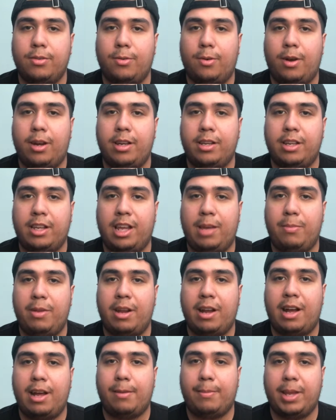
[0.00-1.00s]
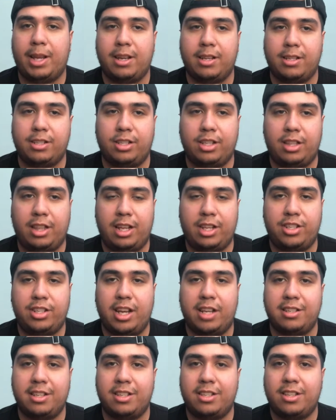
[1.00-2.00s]
wanting to keep an eye because she thinks she
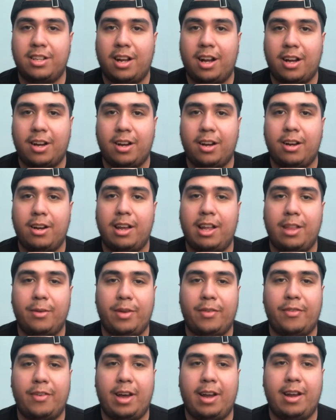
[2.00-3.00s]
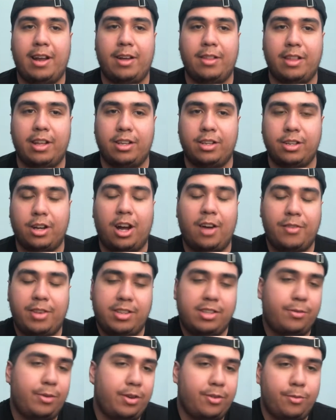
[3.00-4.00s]
has a stalker. And then we find out that
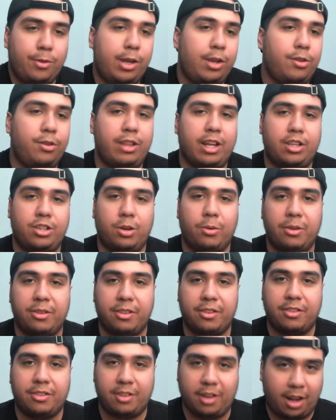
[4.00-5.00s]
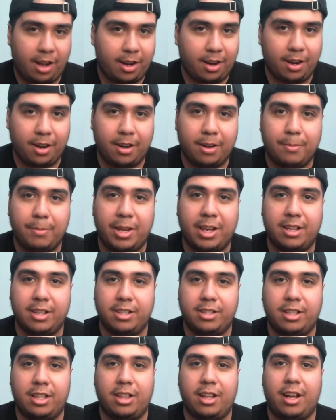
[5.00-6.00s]
obviously we knew that Joe was the stalker
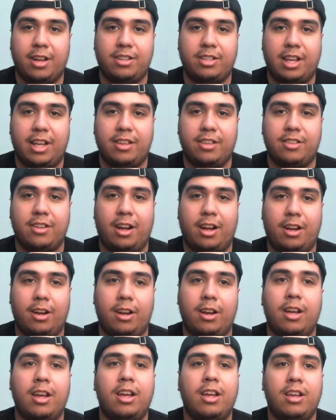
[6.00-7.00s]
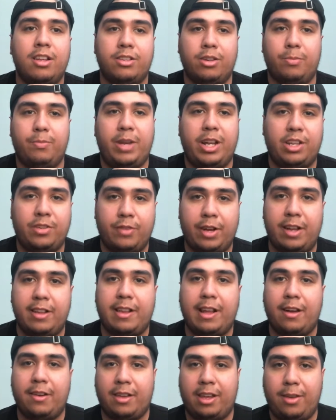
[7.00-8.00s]
because she thought she had a stalker. So Peach
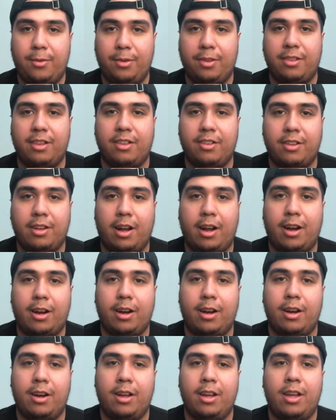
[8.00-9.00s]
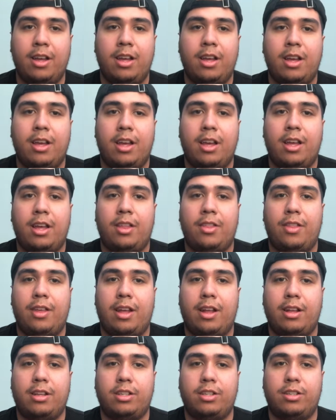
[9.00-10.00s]
finds out he was the stalker.
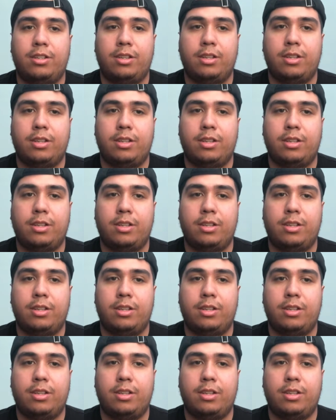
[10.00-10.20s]
Then